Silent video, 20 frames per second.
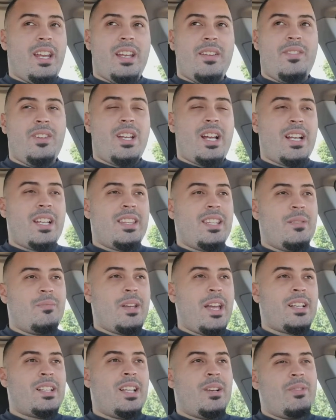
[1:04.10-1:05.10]
if you kind of think
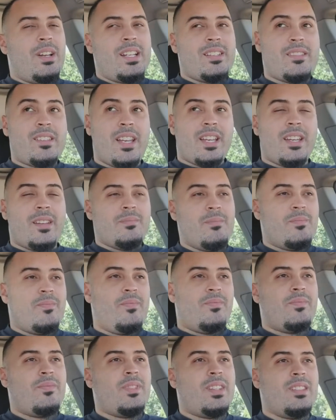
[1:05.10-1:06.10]
back, like, wait a second,
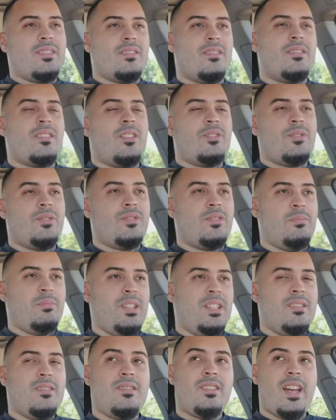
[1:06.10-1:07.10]
this is also
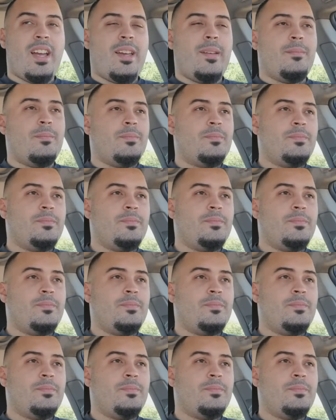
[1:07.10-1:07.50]
Sabine's die.